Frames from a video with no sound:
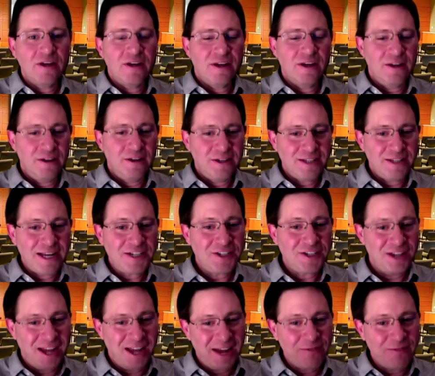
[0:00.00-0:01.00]
And is
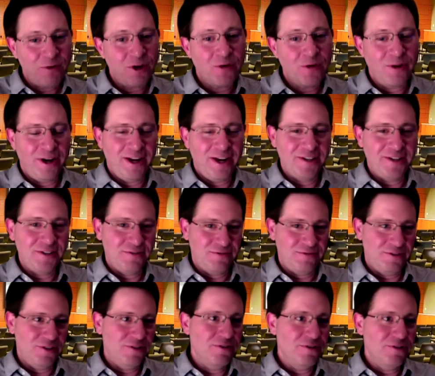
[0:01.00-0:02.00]
actually, I have one great answer
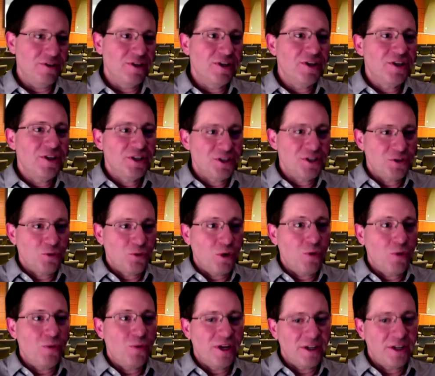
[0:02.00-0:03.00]
for you is
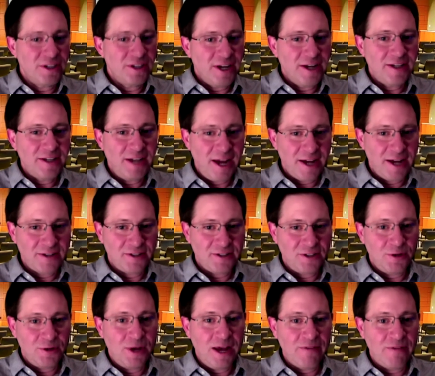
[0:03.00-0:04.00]
when we conduct tests,
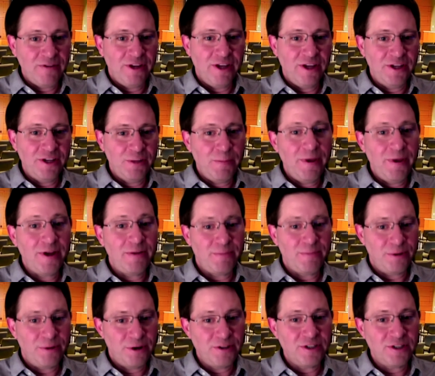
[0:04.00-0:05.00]
you have an independent
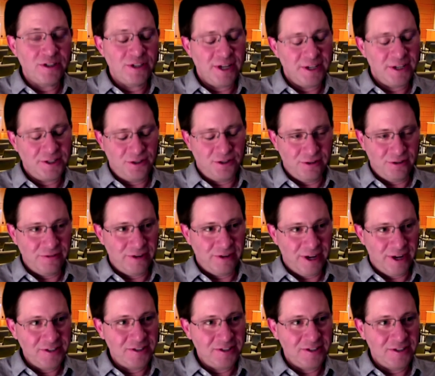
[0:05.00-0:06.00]
person test your
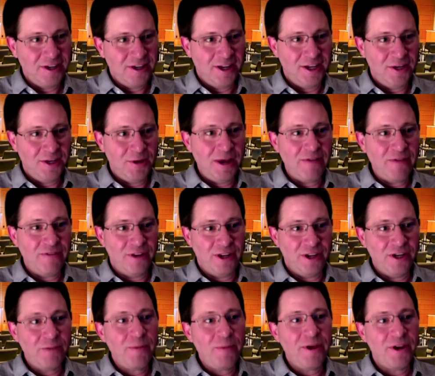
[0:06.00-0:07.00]
device, and you have an
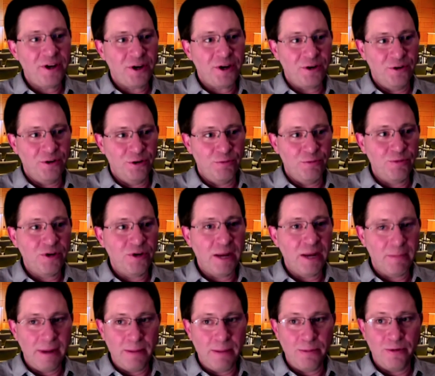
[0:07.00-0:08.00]
independent group
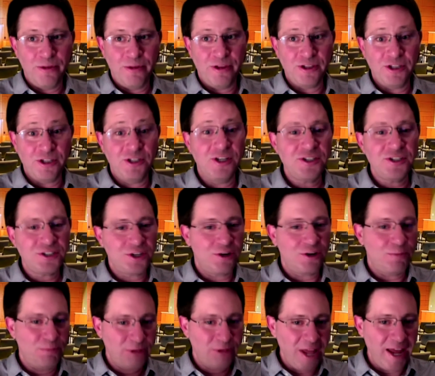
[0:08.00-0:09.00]
come up with a
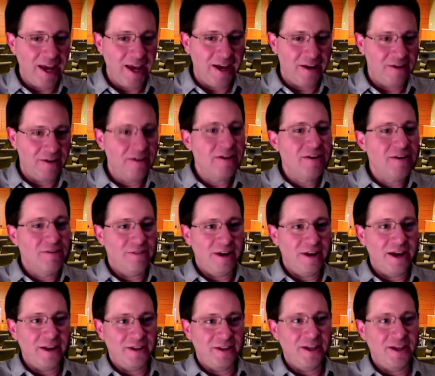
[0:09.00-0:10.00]
statistical plan for
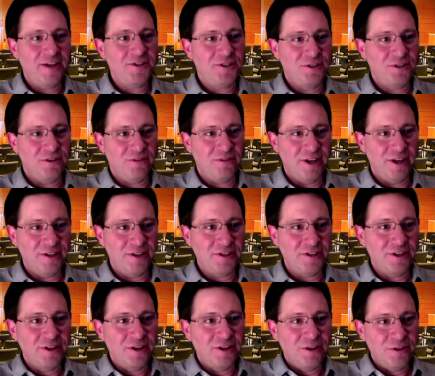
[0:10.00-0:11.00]
how to test your device.
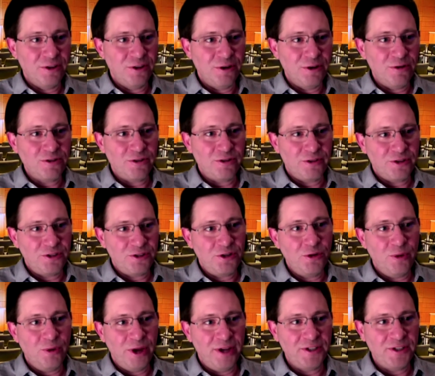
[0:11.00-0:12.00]
Those are the two
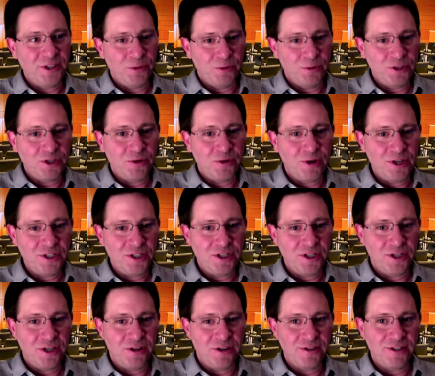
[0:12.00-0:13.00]
ways in which
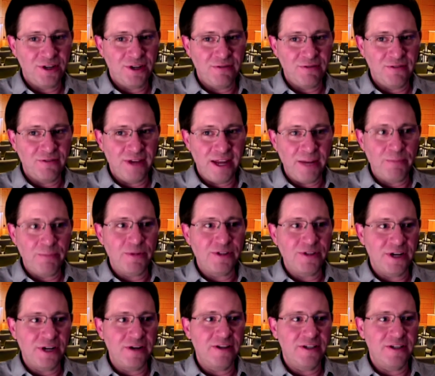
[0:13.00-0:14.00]
questioning yourself
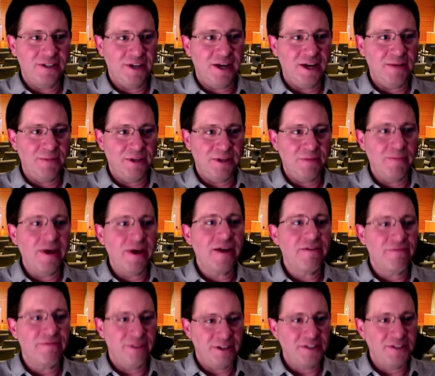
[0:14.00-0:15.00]
90% of the time can
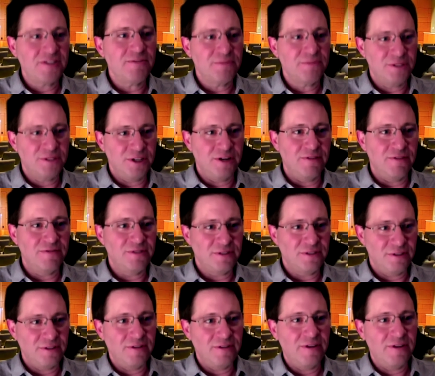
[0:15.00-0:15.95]
manifest themselves